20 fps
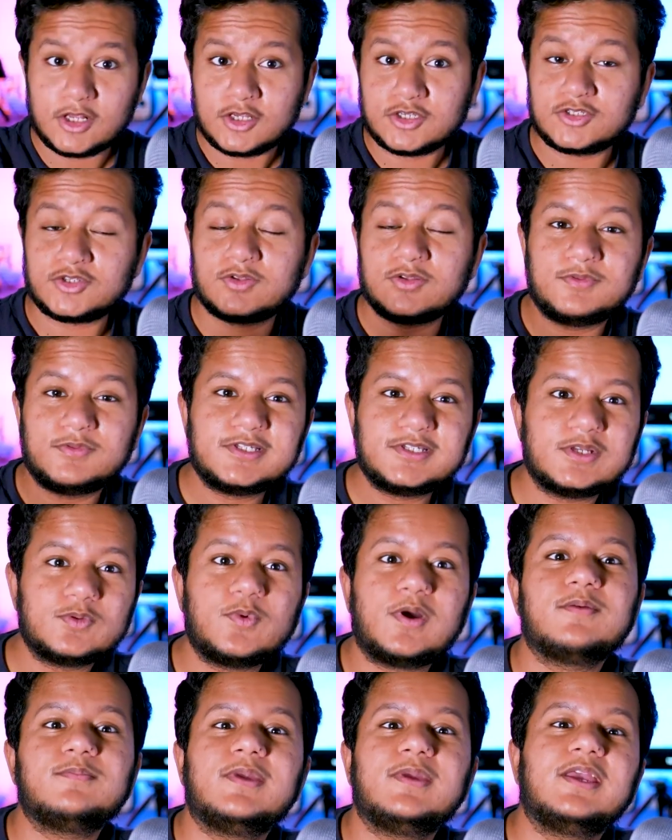So the reason
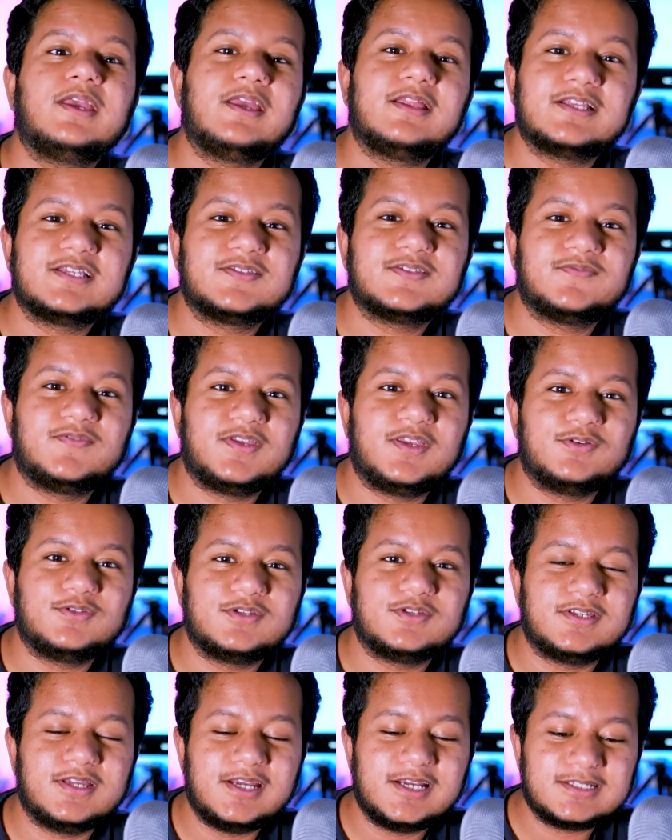why I'm making this video
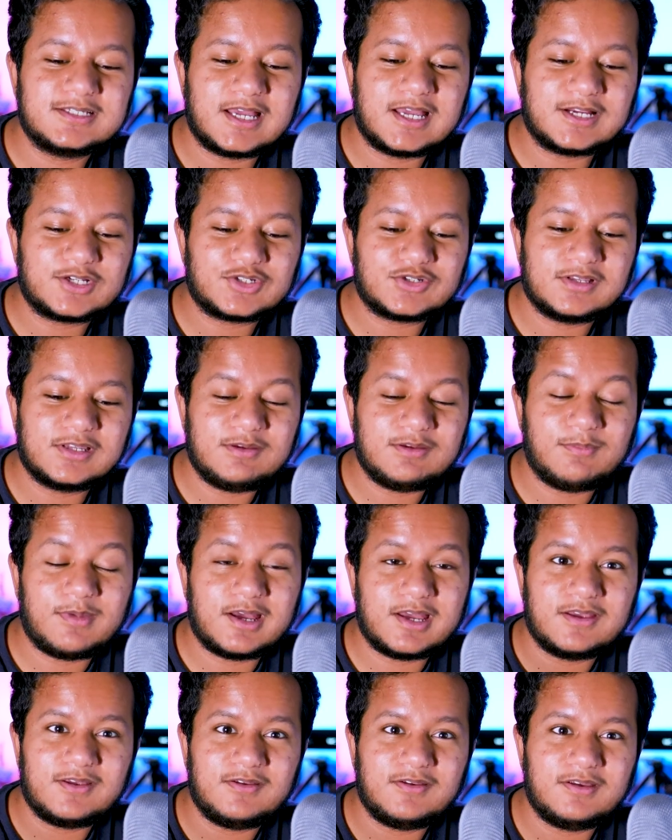today is actually
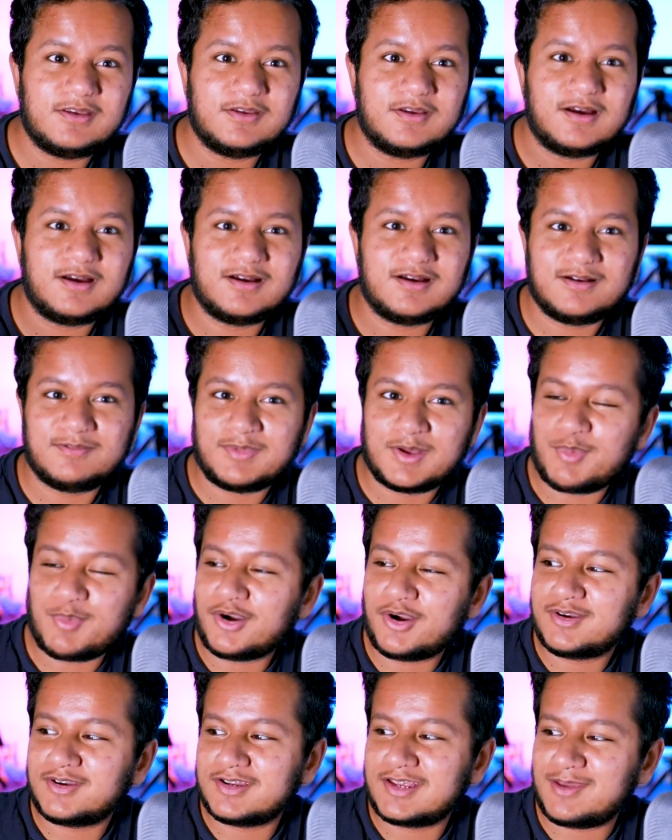my uh, my
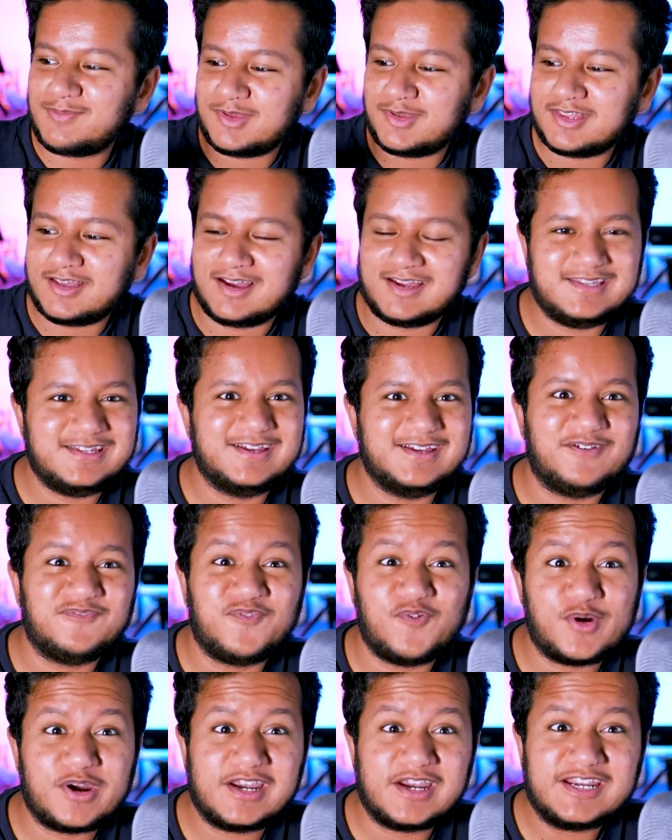partner gave me the idea
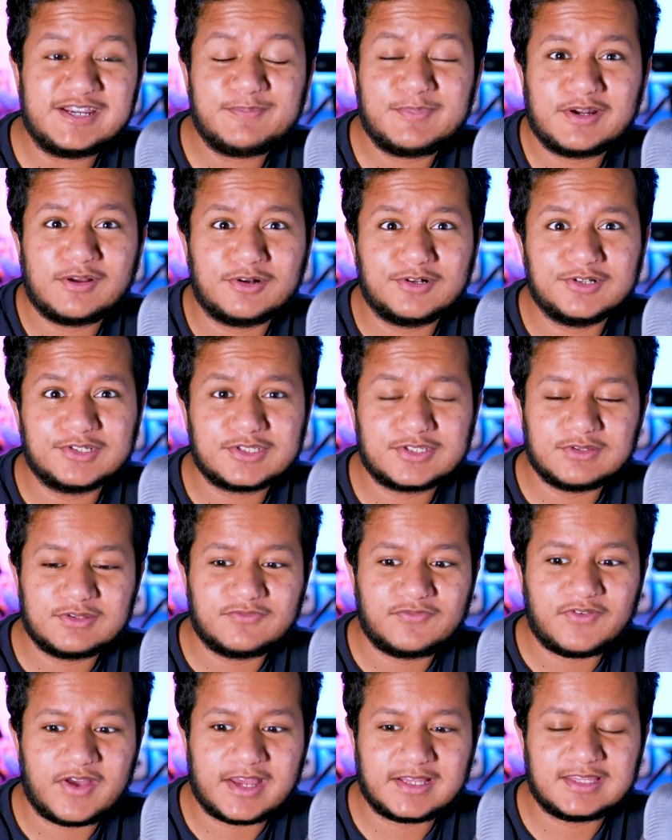for it, but also the
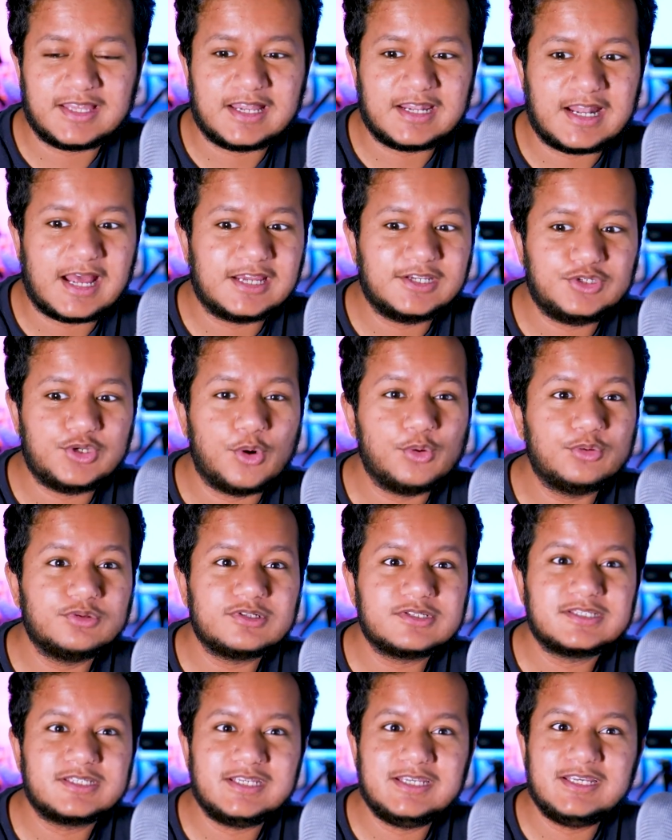fact that I don't
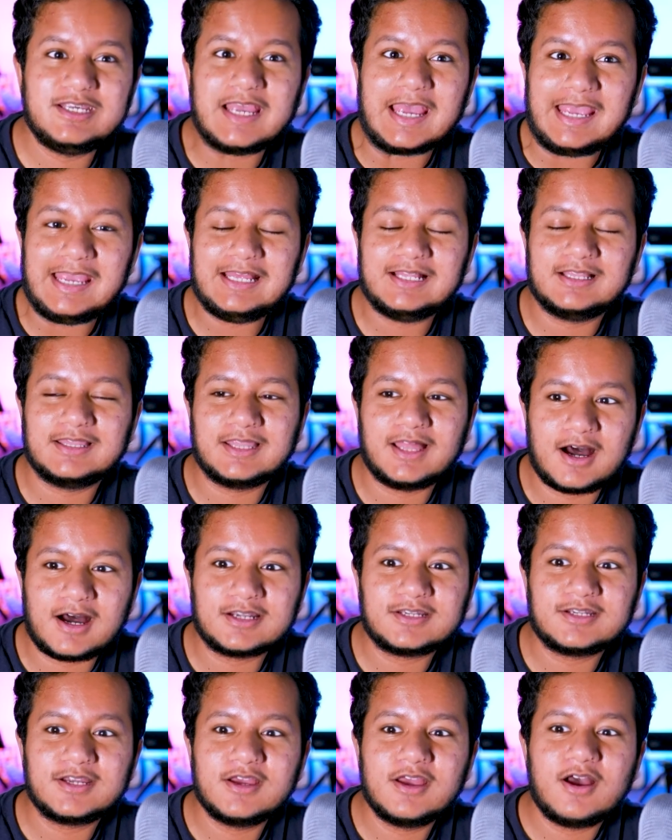see a
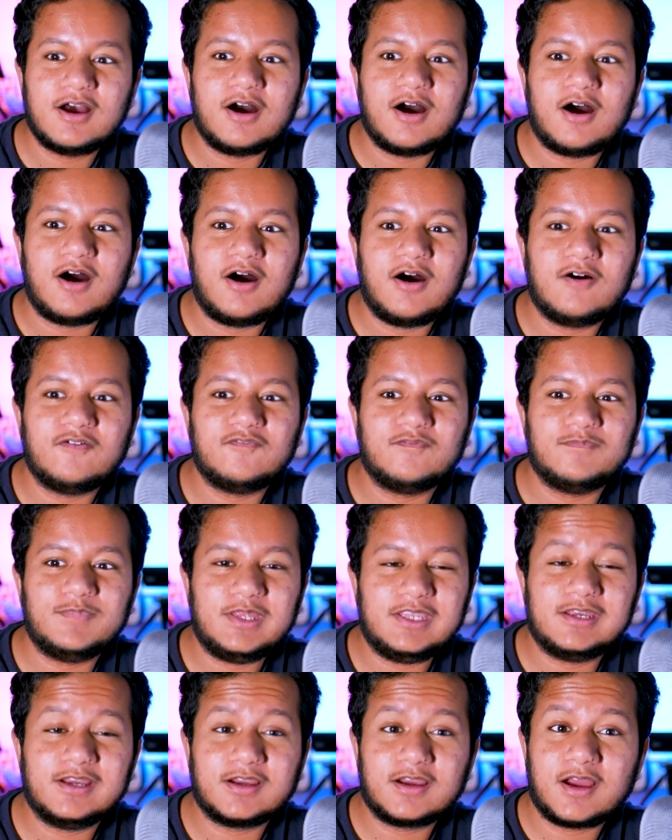lot of
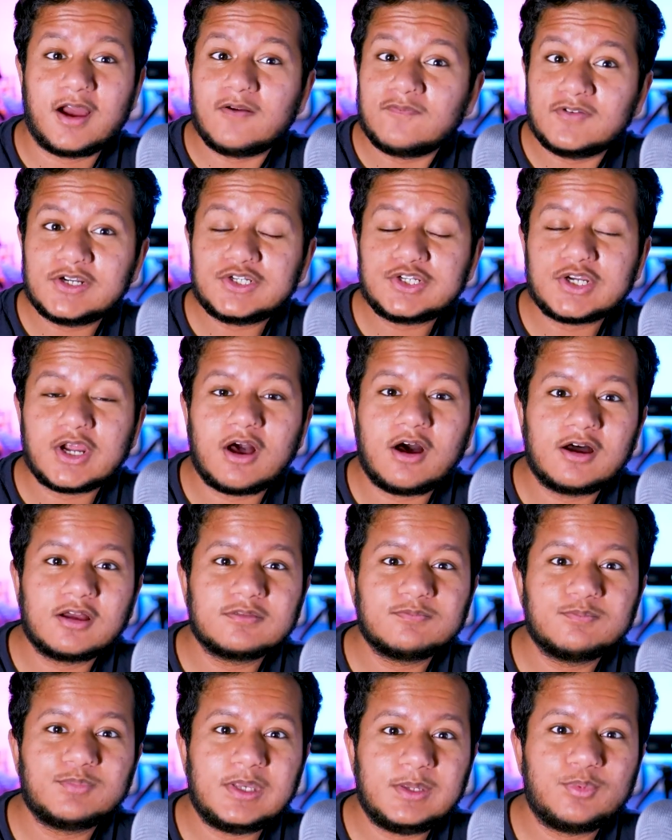media coverage
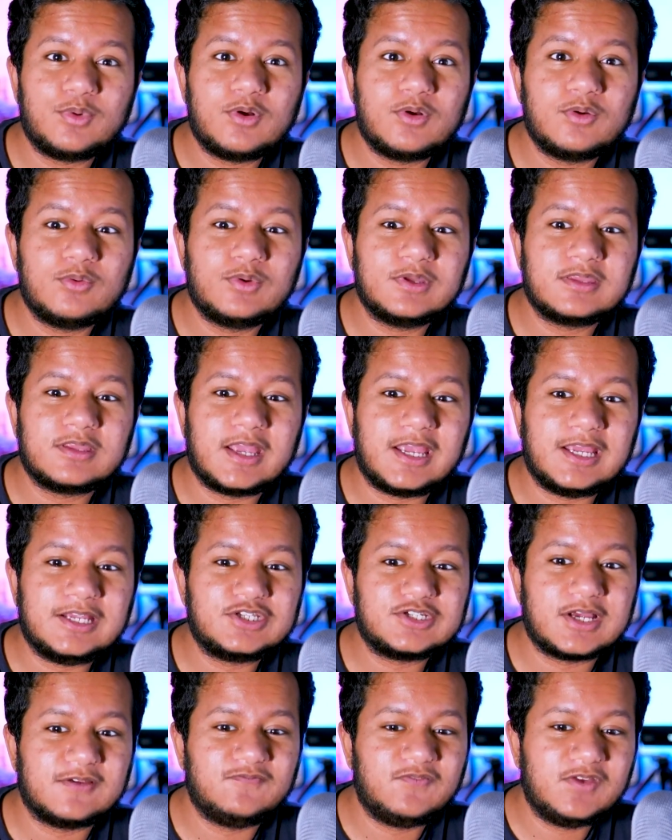on people with
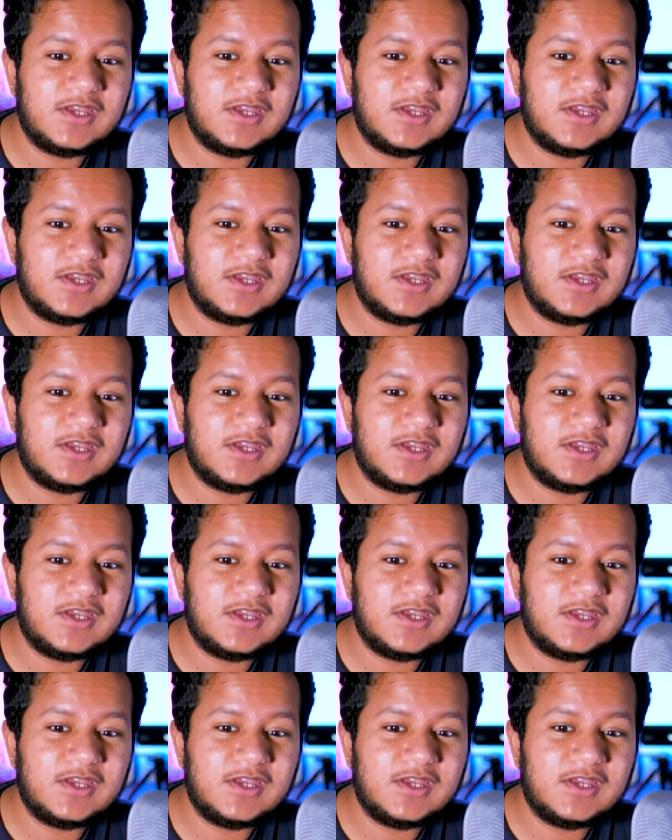HIV